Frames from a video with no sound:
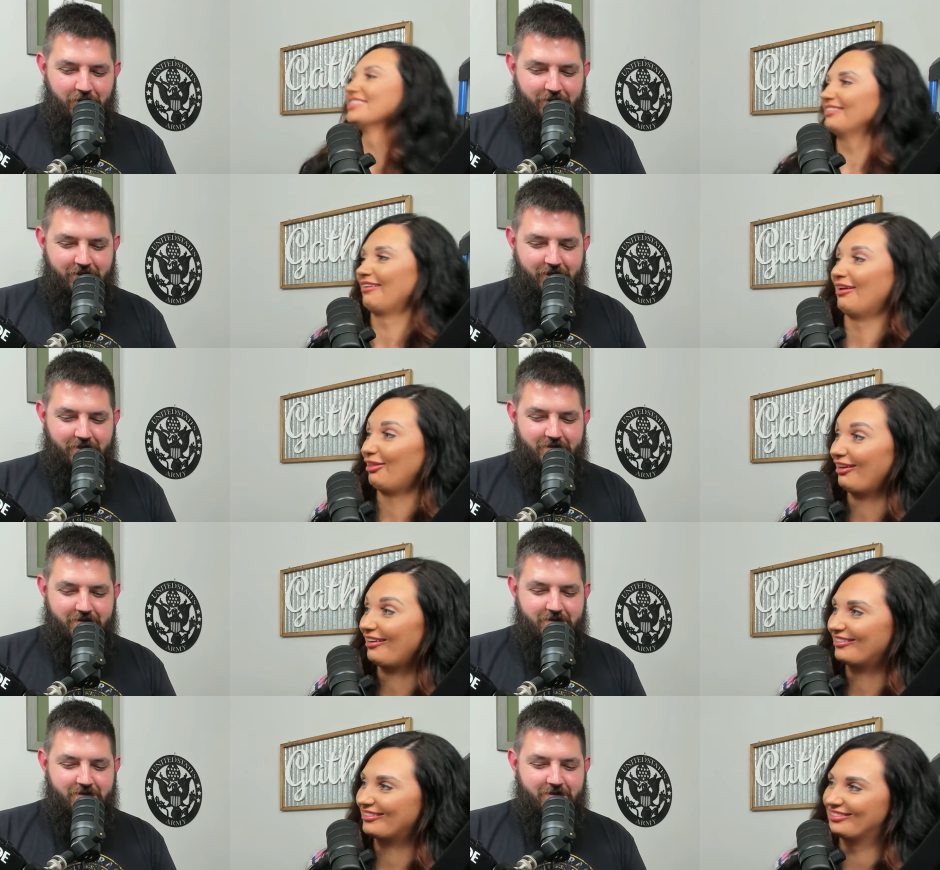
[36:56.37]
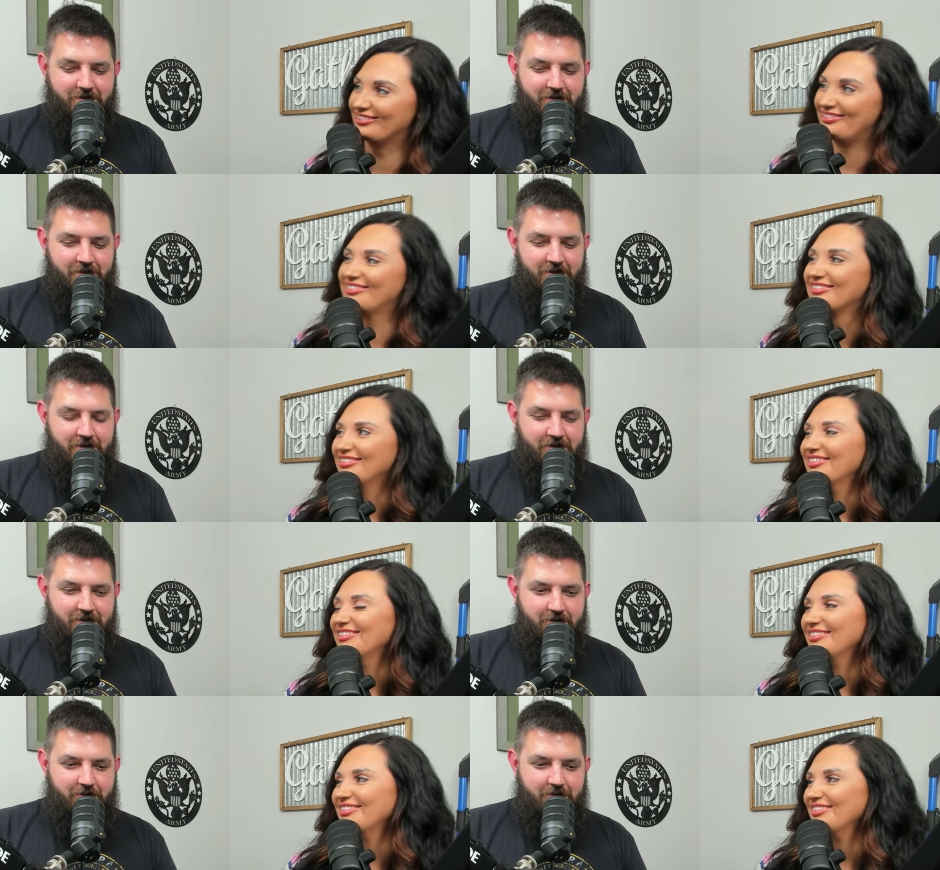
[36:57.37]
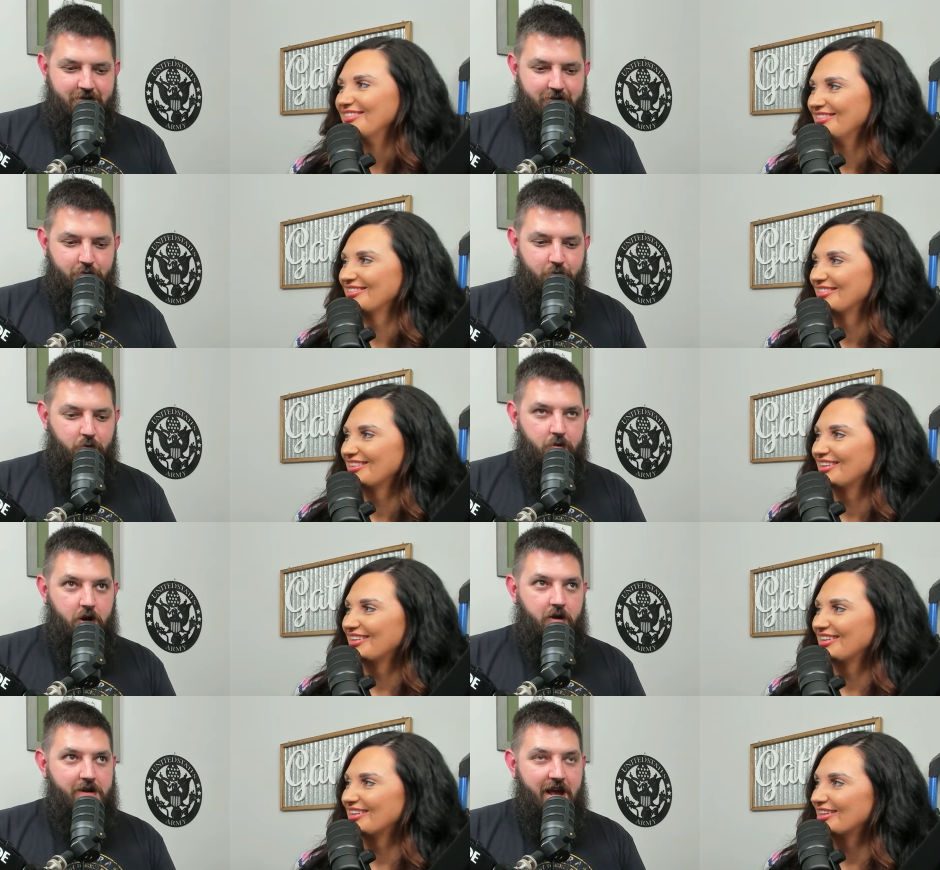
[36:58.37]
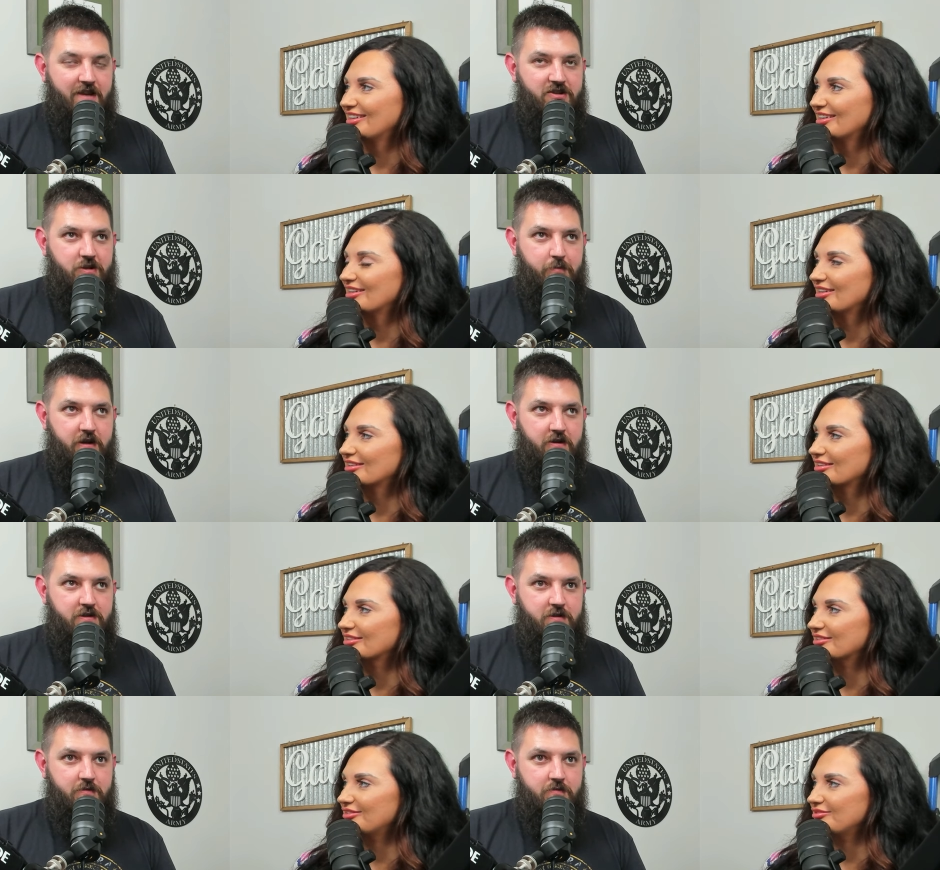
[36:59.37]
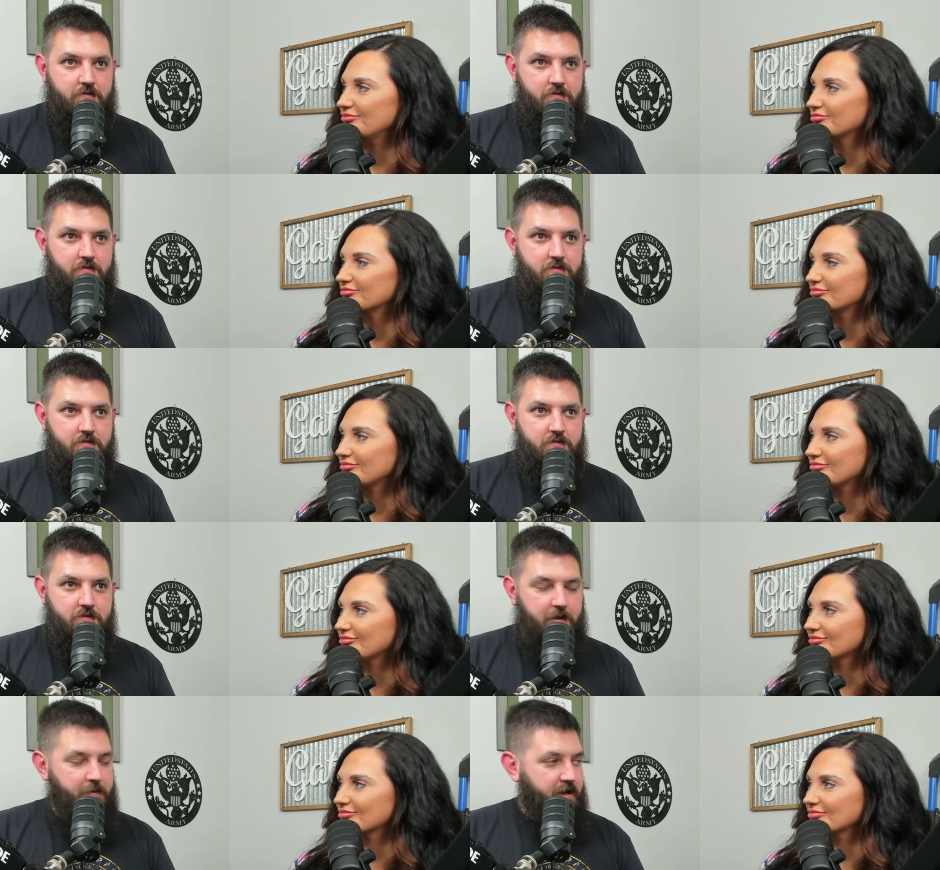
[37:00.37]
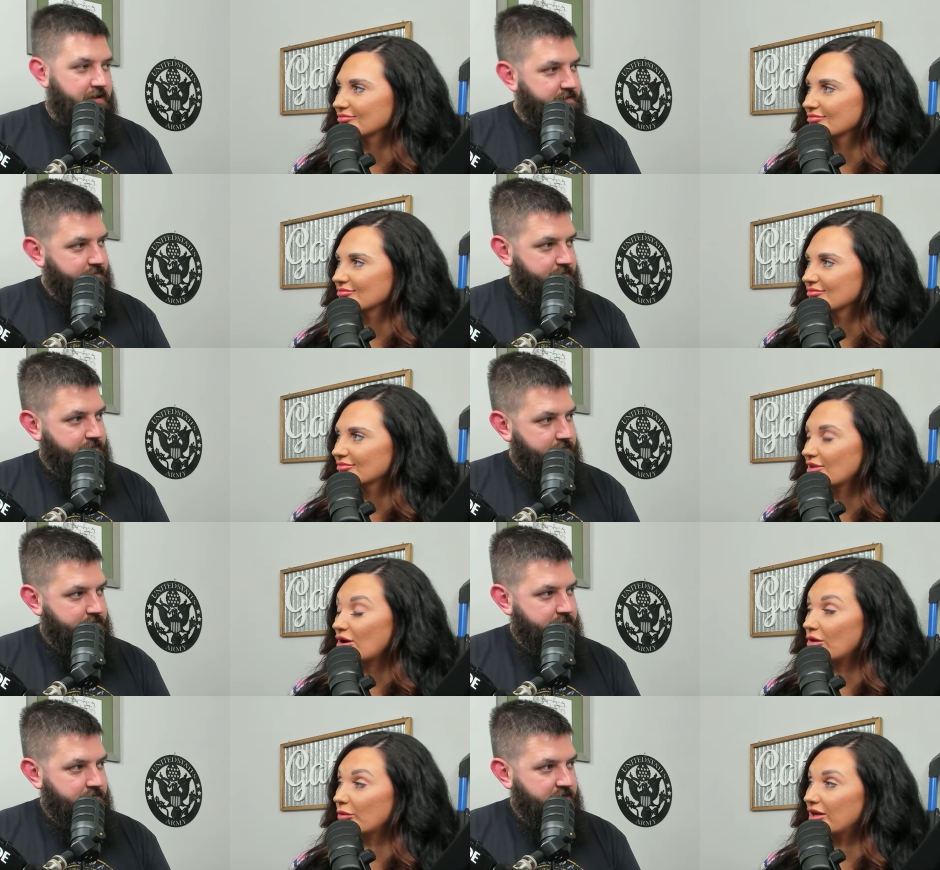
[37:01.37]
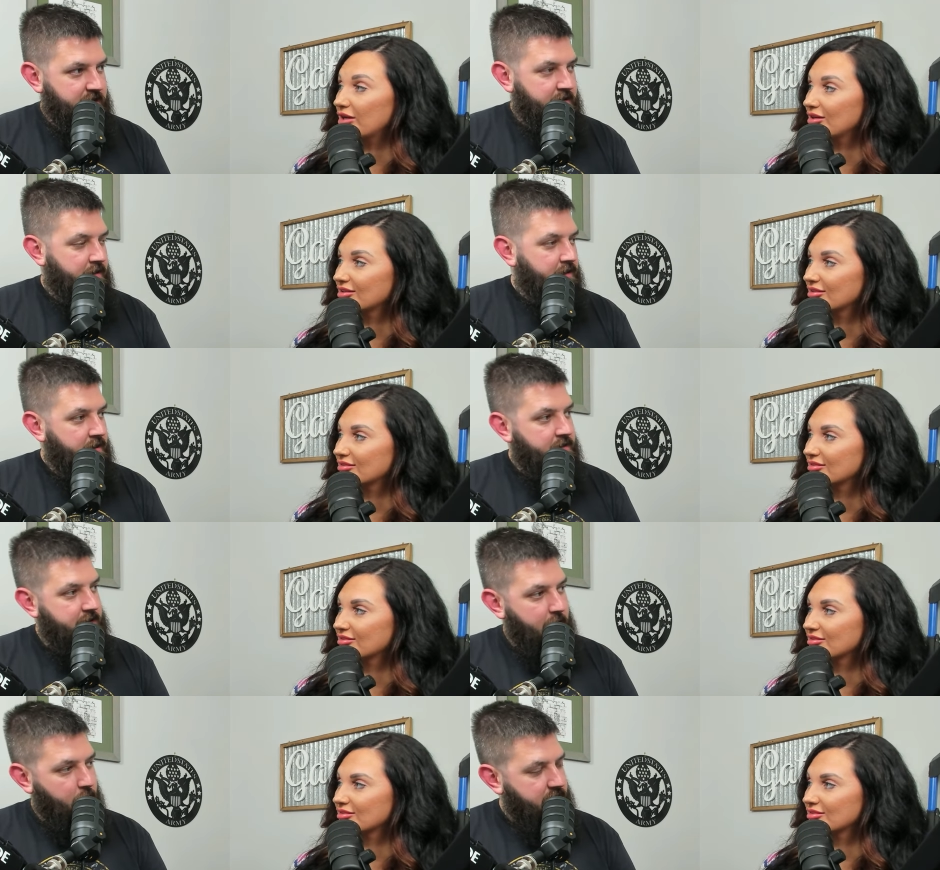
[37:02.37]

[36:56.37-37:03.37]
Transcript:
Speaker 1: Yeah. Hello.
Speaker 2: Ooh, our NAS should be here too. So that'd be nice. Or what? Network